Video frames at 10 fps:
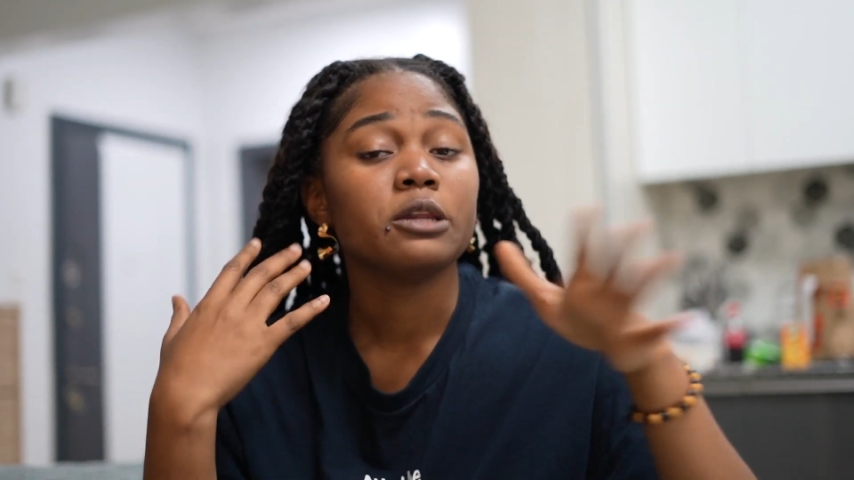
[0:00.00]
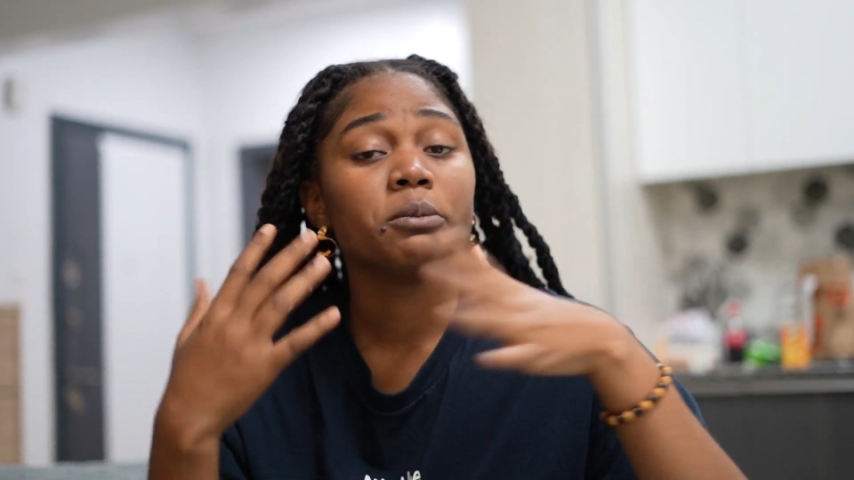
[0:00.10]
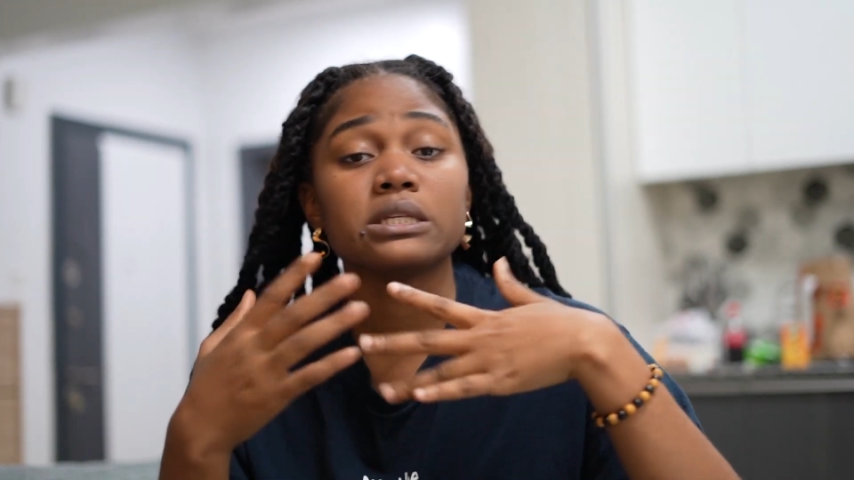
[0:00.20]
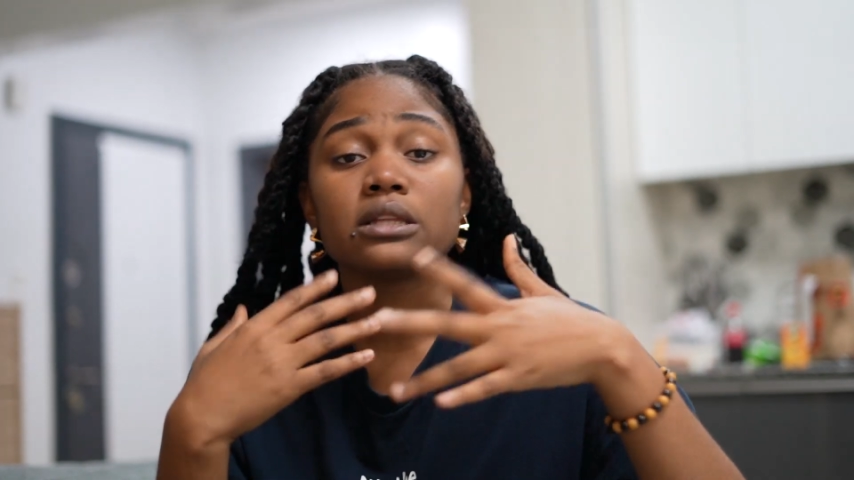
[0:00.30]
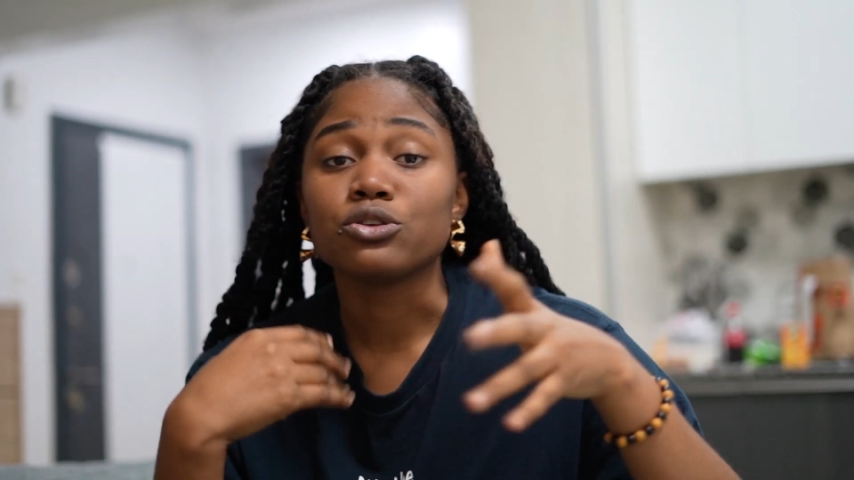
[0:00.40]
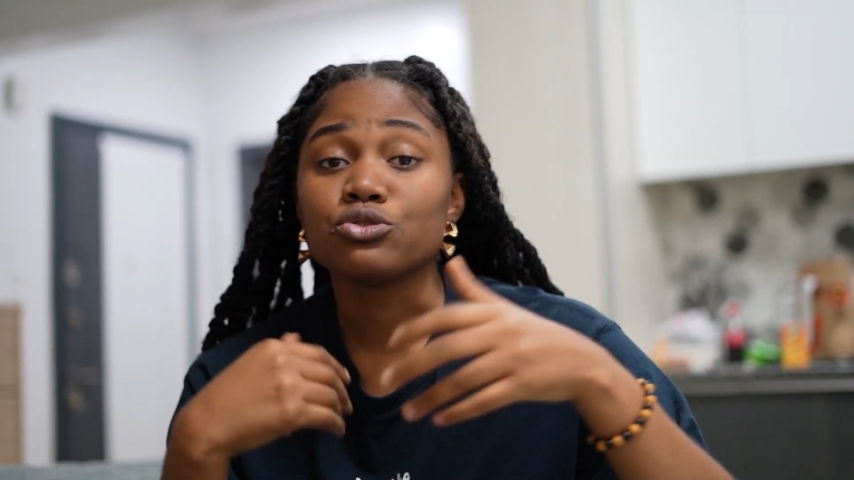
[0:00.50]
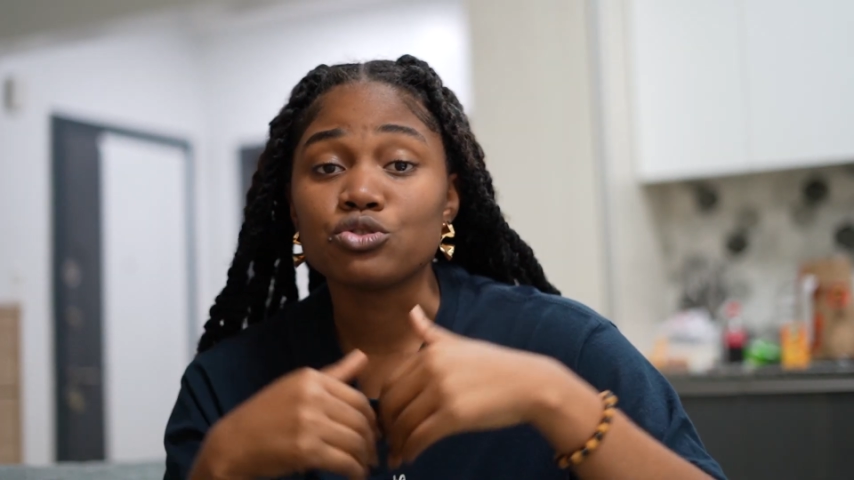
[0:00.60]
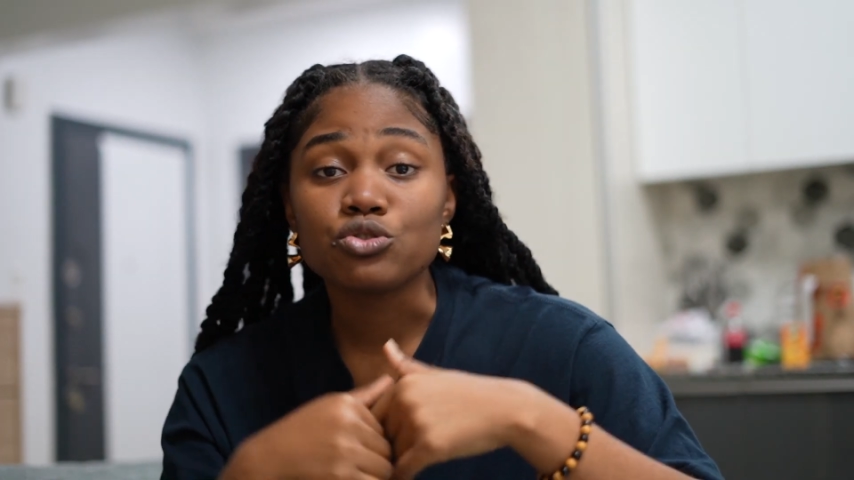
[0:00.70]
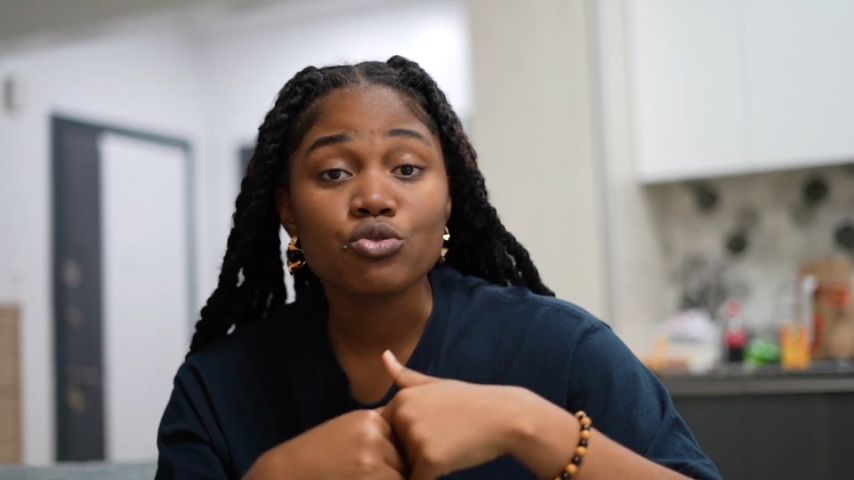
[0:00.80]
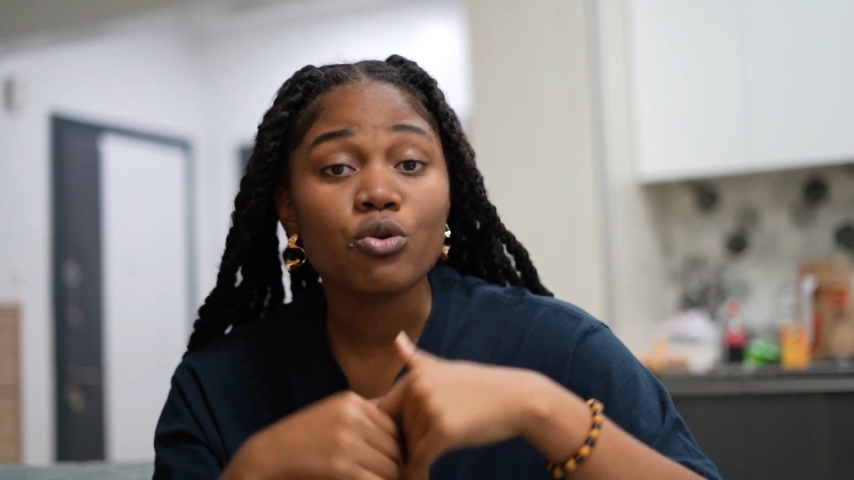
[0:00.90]
the best things to
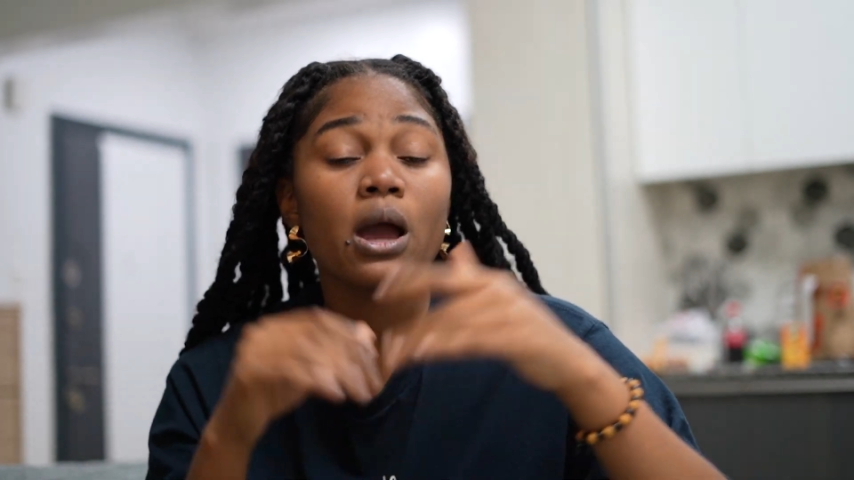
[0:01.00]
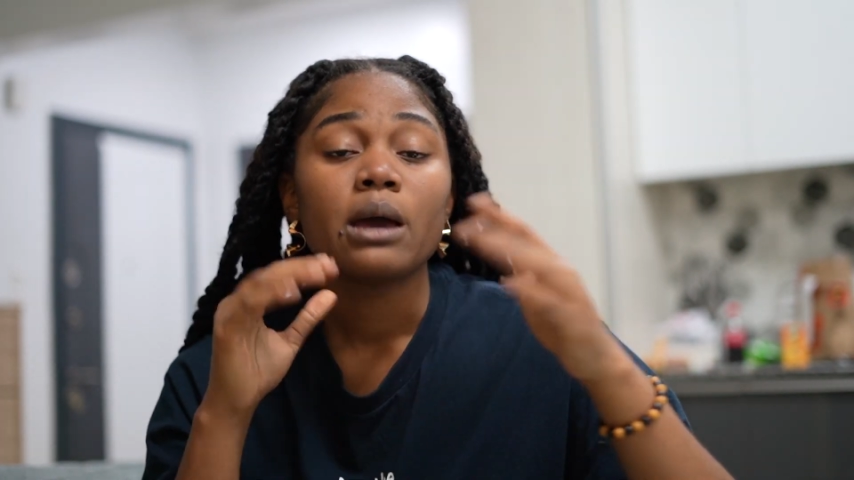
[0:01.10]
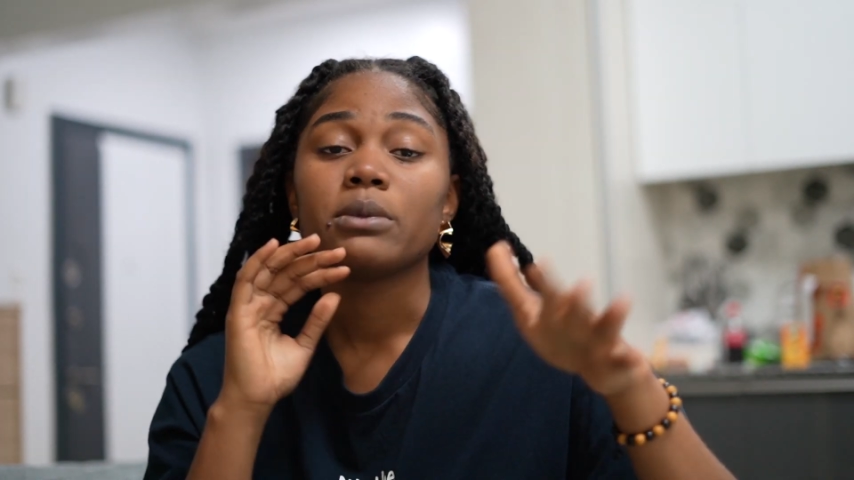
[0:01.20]
do,